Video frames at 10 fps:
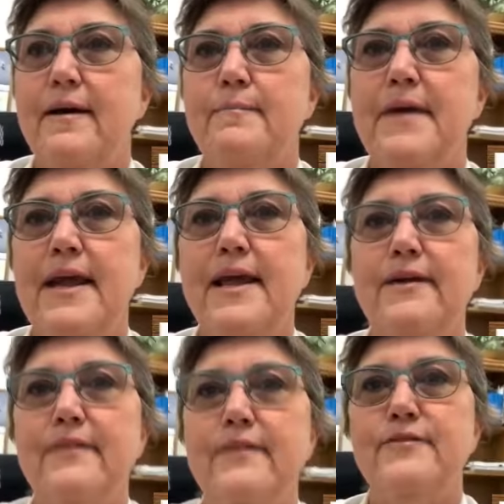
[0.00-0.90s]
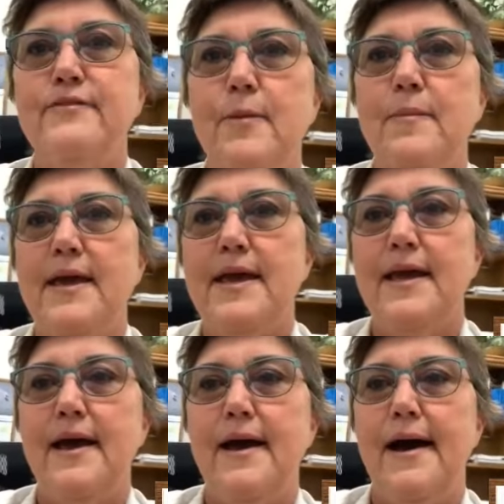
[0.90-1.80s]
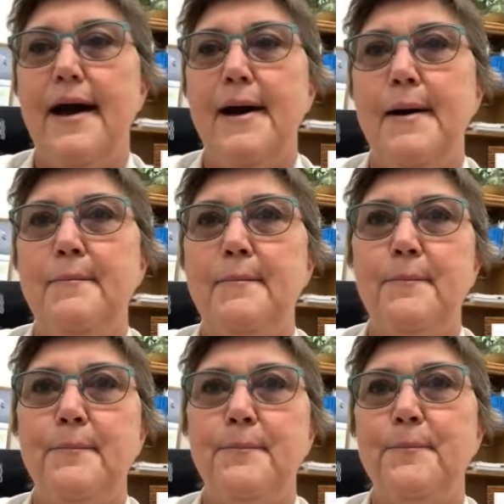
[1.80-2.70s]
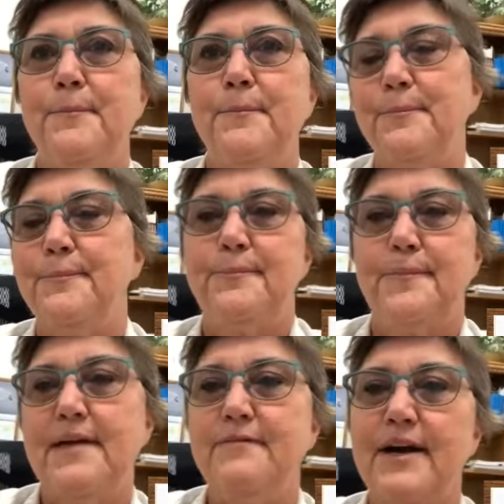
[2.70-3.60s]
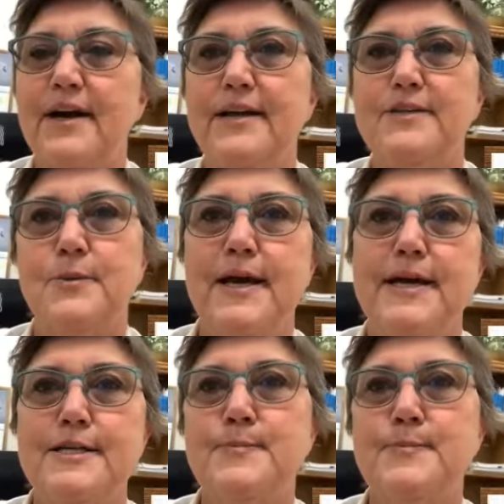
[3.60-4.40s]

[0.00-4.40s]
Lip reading: Many of you know me in various ways,